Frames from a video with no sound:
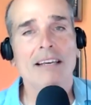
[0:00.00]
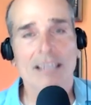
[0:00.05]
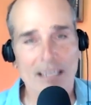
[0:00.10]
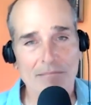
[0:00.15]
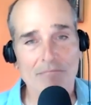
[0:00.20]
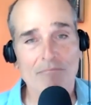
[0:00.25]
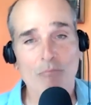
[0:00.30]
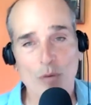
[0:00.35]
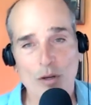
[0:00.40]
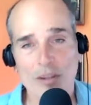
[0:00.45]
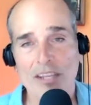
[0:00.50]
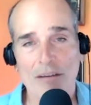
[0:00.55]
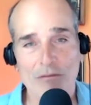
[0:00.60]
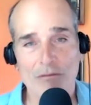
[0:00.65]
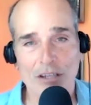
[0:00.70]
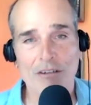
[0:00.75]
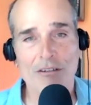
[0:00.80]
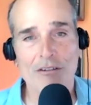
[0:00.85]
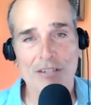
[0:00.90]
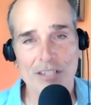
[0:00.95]
And what they've
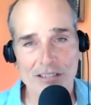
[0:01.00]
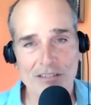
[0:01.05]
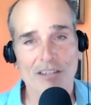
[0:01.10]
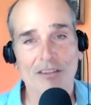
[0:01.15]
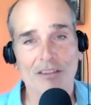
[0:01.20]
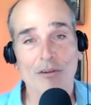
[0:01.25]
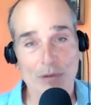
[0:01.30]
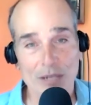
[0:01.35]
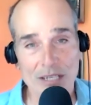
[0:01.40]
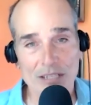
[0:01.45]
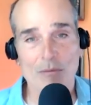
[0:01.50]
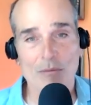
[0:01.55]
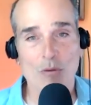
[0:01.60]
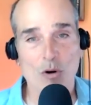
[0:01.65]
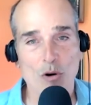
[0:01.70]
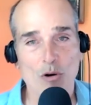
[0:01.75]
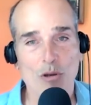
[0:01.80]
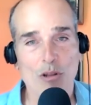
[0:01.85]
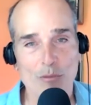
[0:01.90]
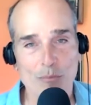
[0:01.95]
learned is that there is a
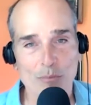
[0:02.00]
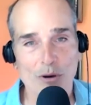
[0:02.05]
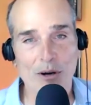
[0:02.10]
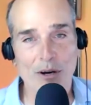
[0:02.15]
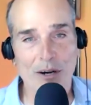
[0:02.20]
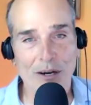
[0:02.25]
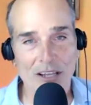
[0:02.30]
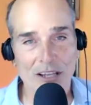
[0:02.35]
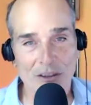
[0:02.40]
moral imper-